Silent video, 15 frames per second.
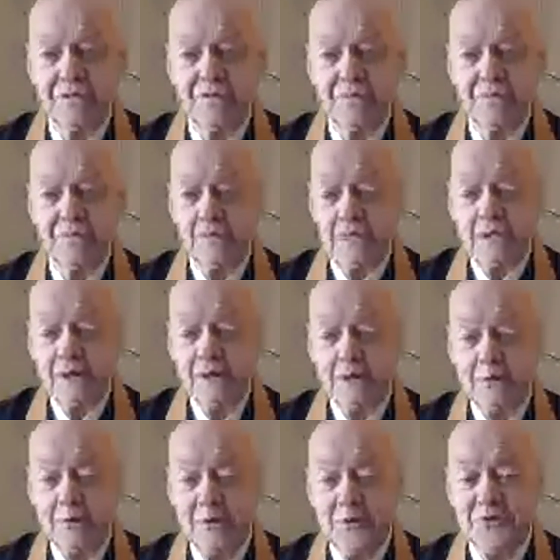You
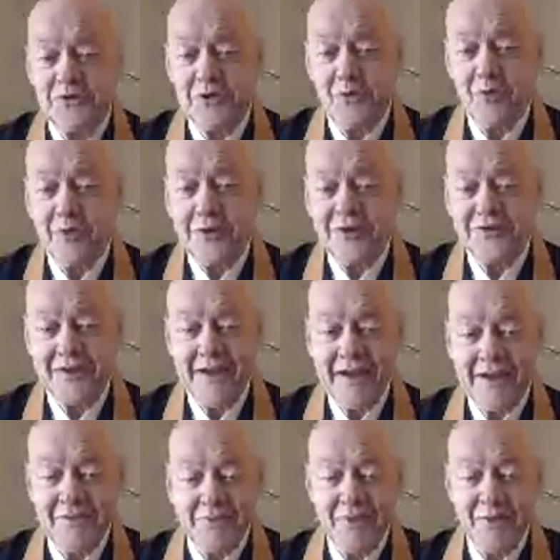lose the war
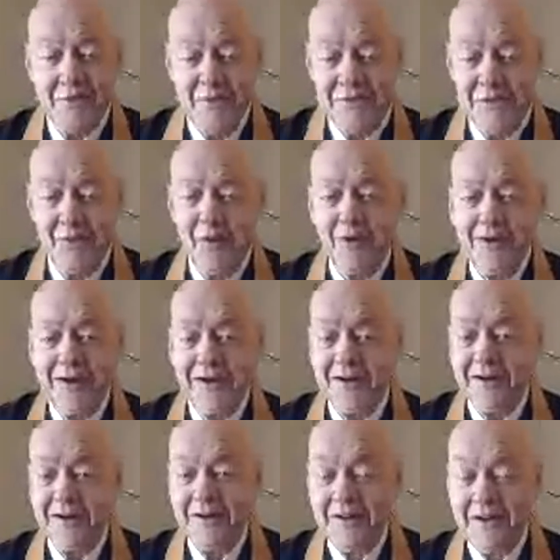inside. You lose the war
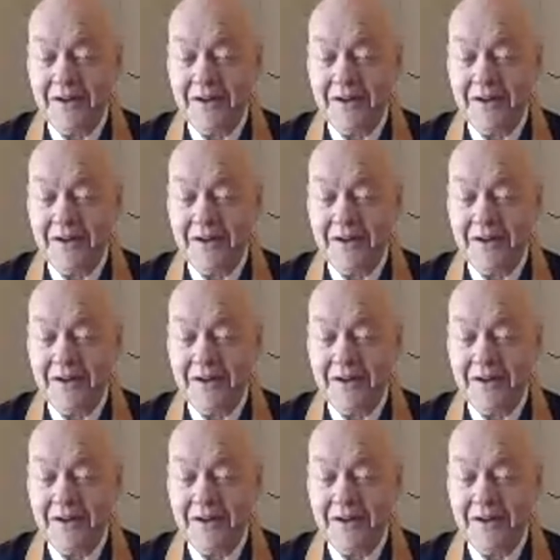here.